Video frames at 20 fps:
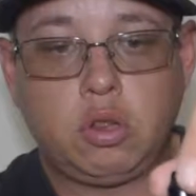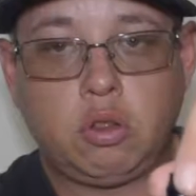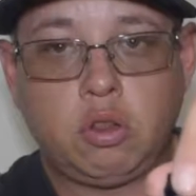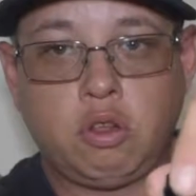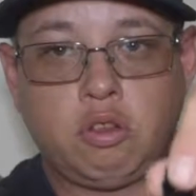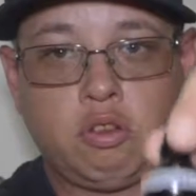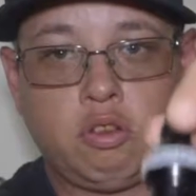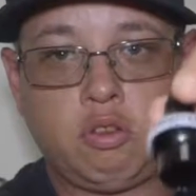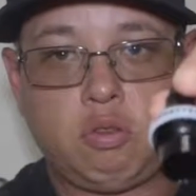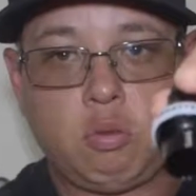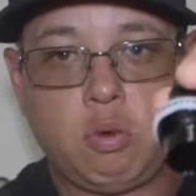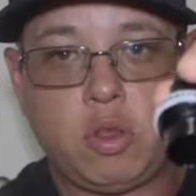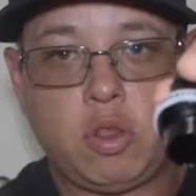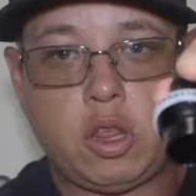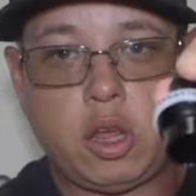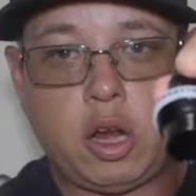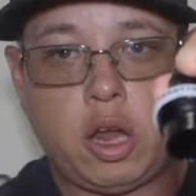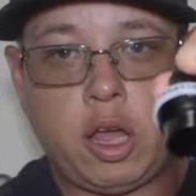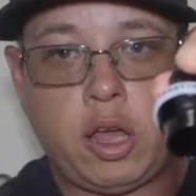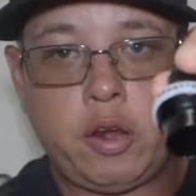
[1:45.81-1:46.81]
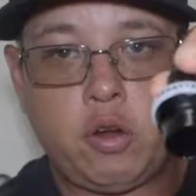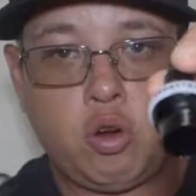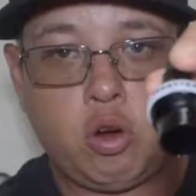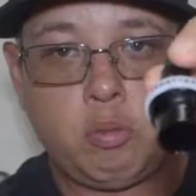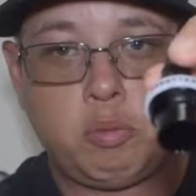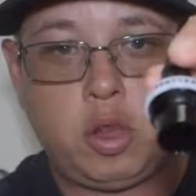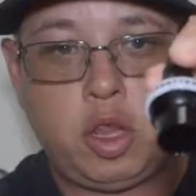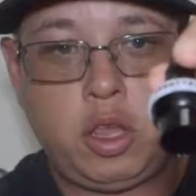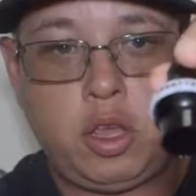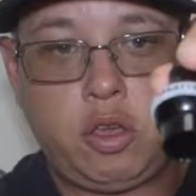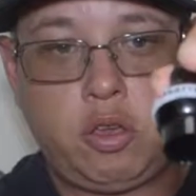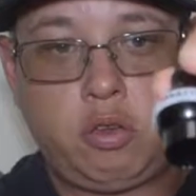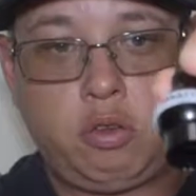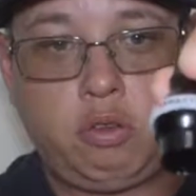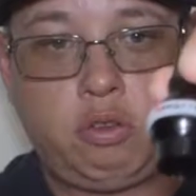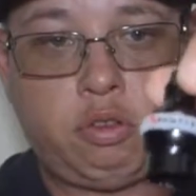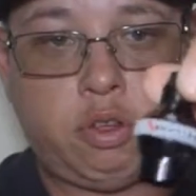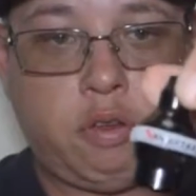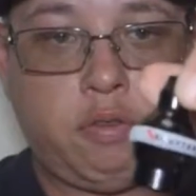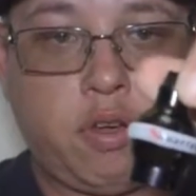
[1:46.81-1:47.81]
This is the one that I normally
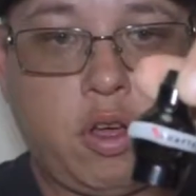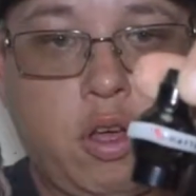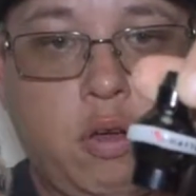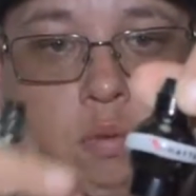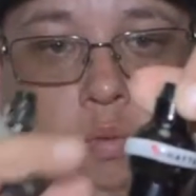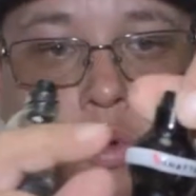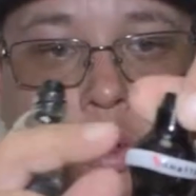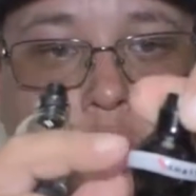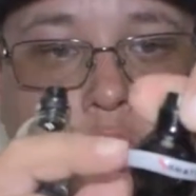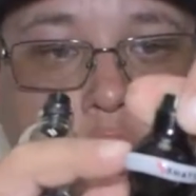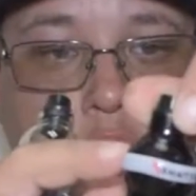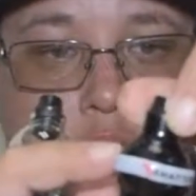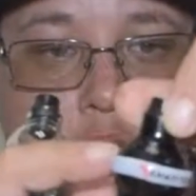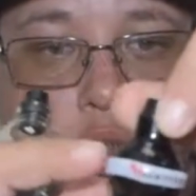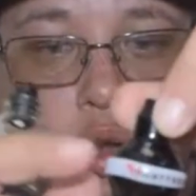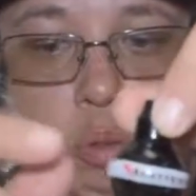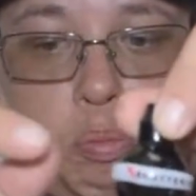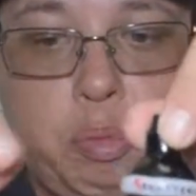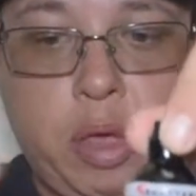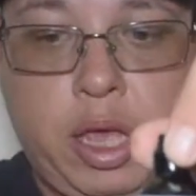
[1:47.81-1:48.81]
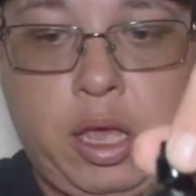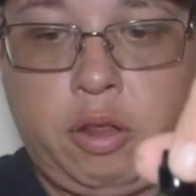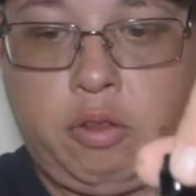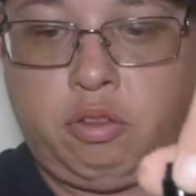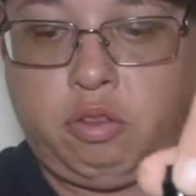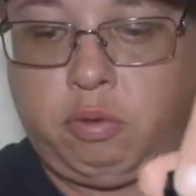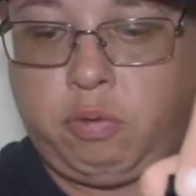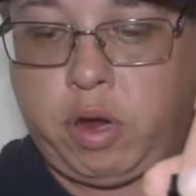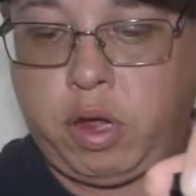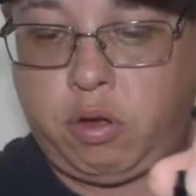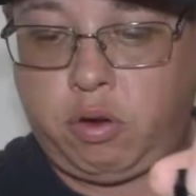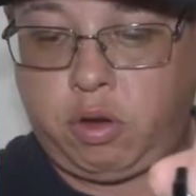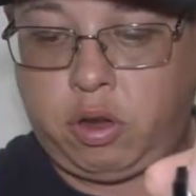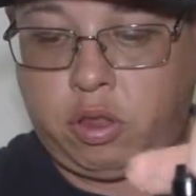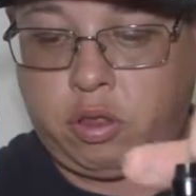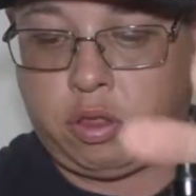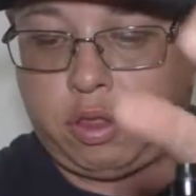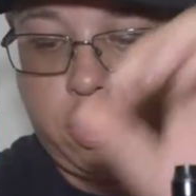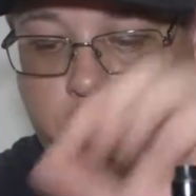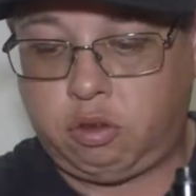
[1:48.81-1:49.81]
use. I've got one of their little bands around
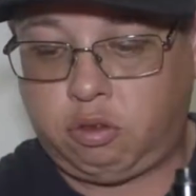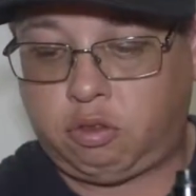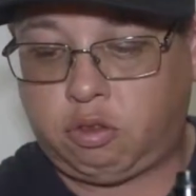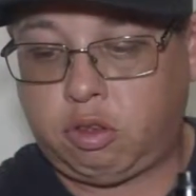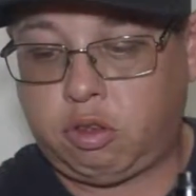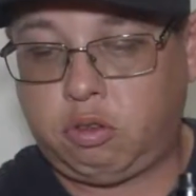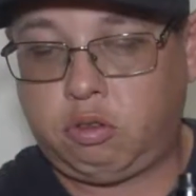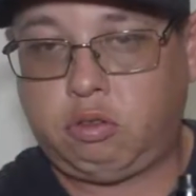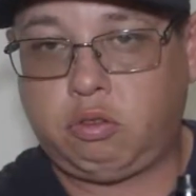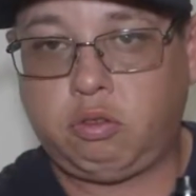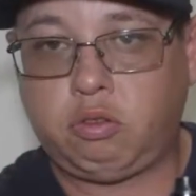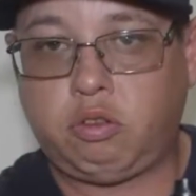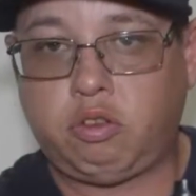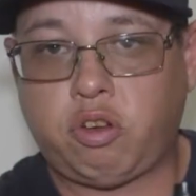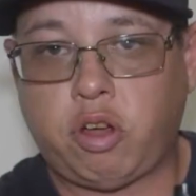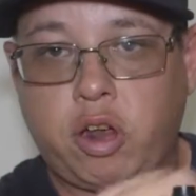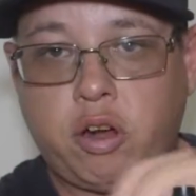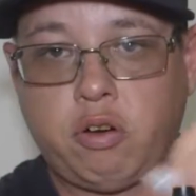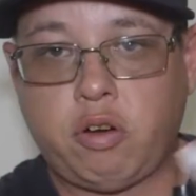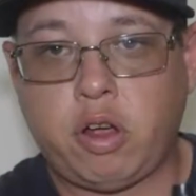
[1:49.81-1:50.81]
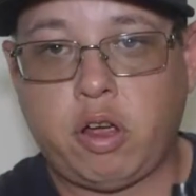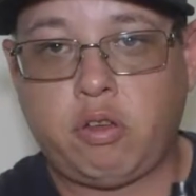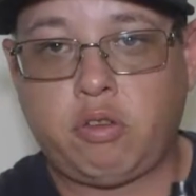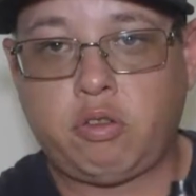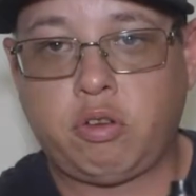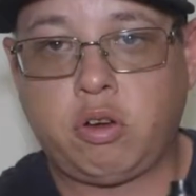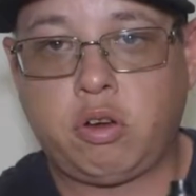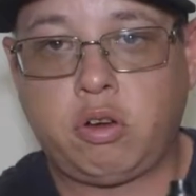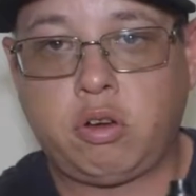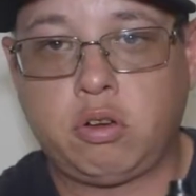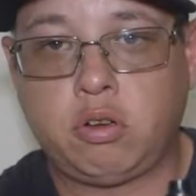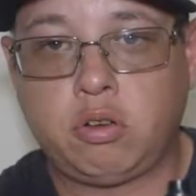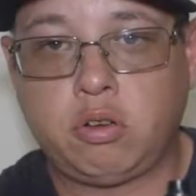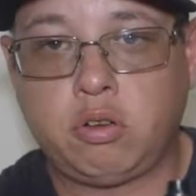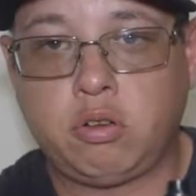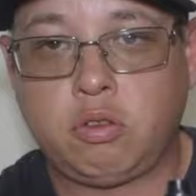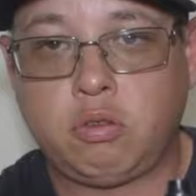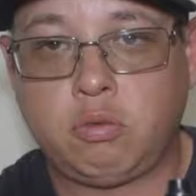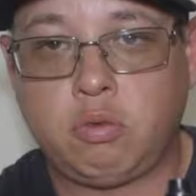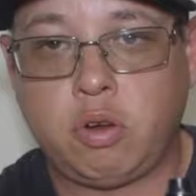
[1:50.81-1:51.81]
it that says Shatterizer.
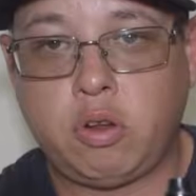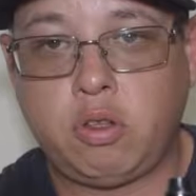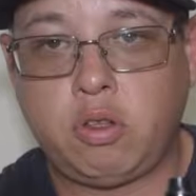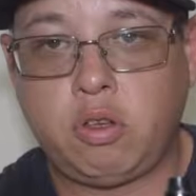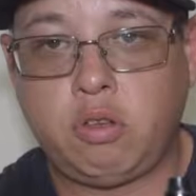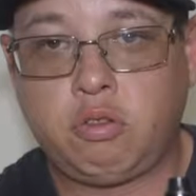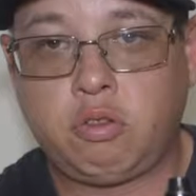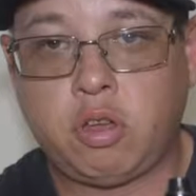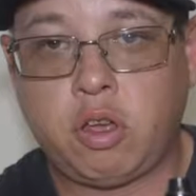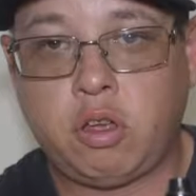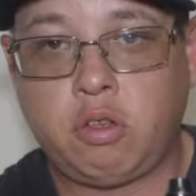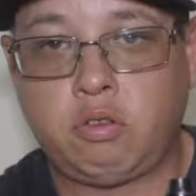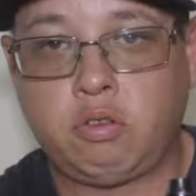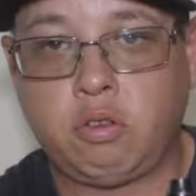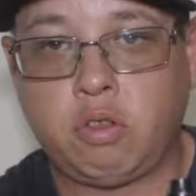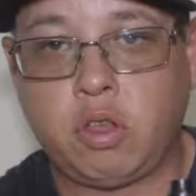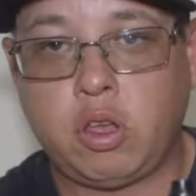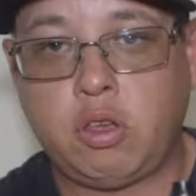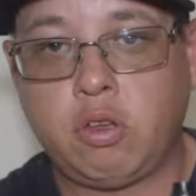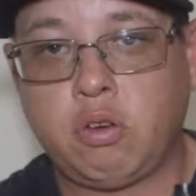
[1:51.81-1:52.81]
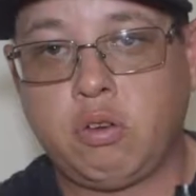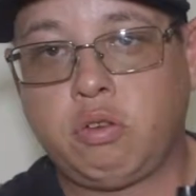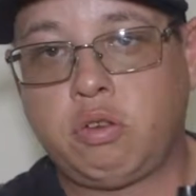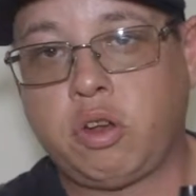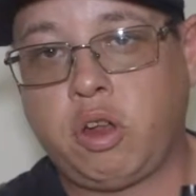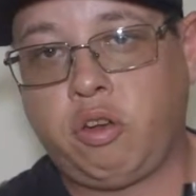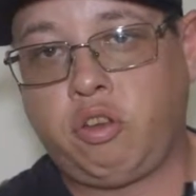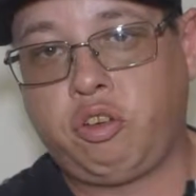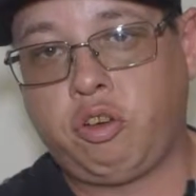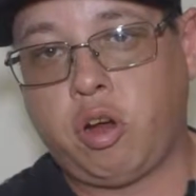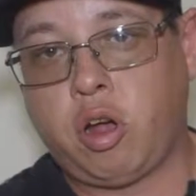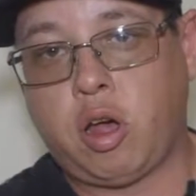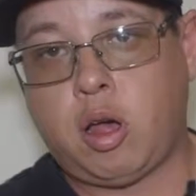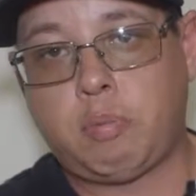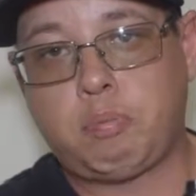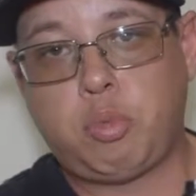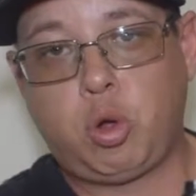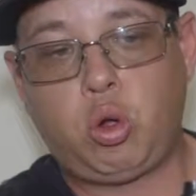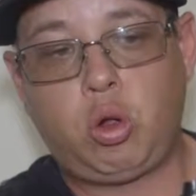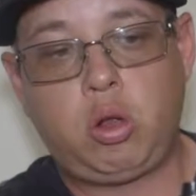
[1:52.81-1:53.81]
It's one of these guys so that you don't touch your
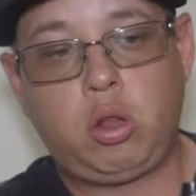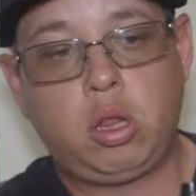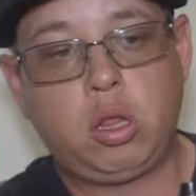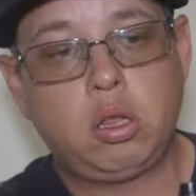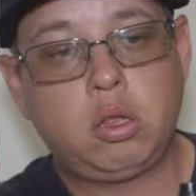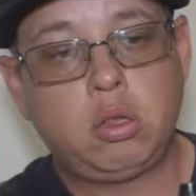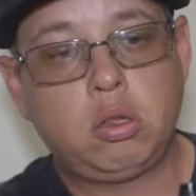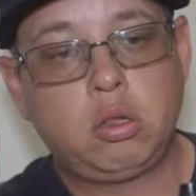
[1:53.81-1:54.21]
hot bowl.